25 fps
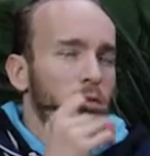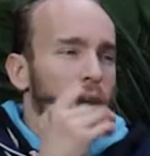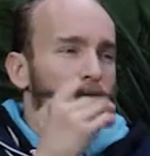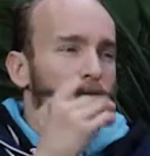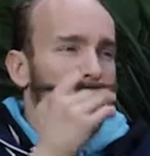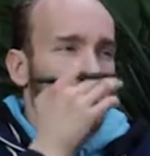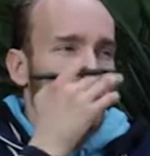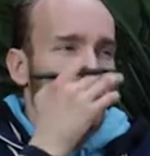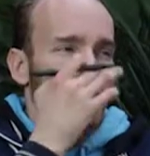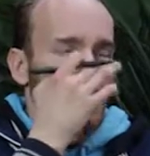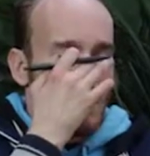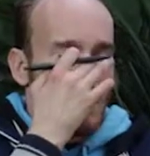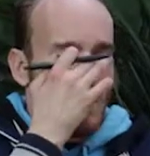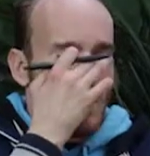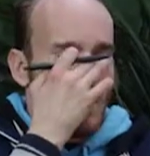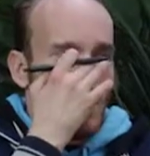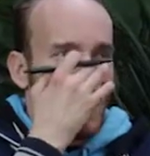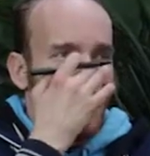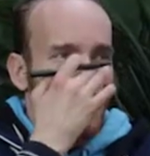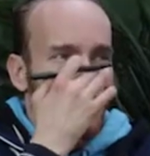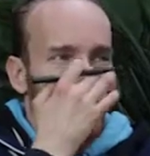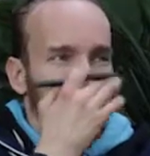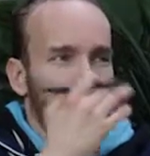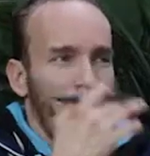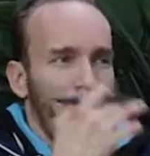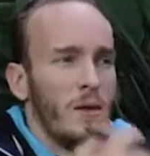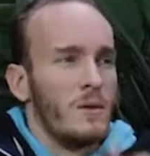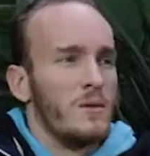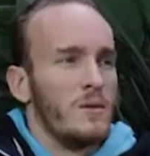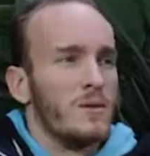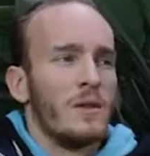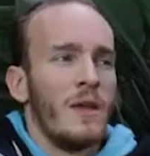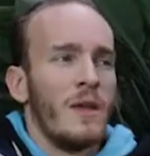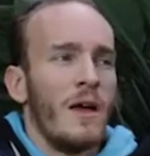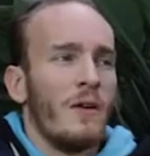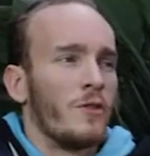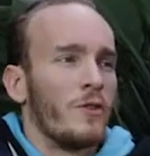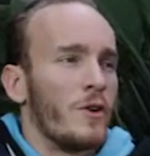to someone like me
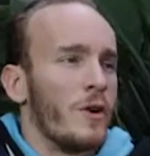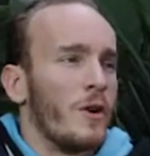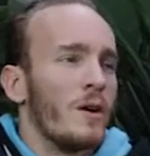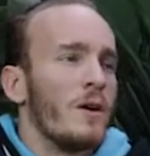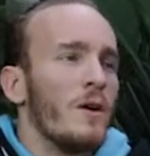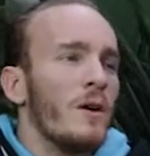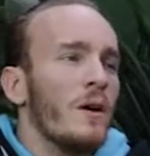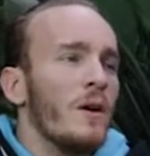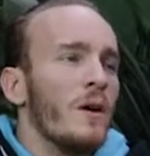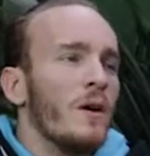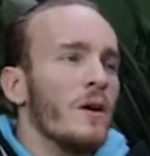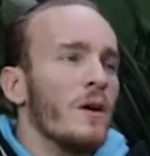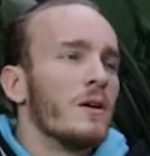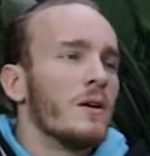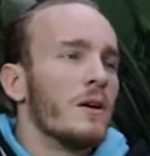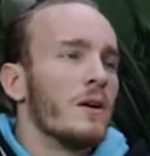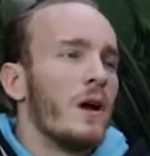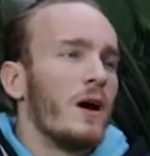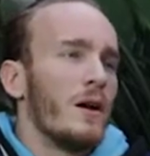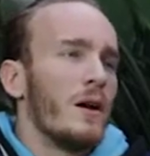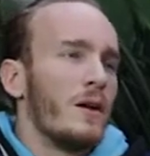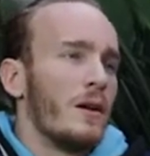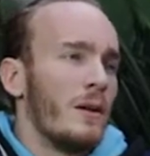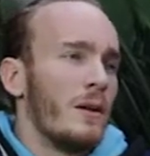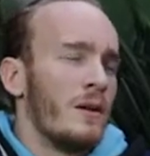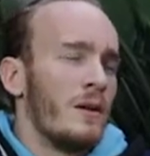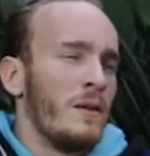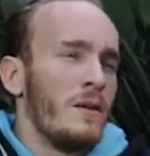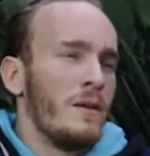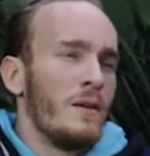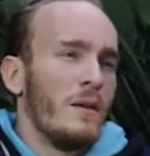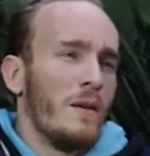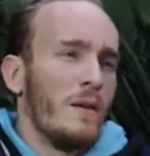who's never gardened?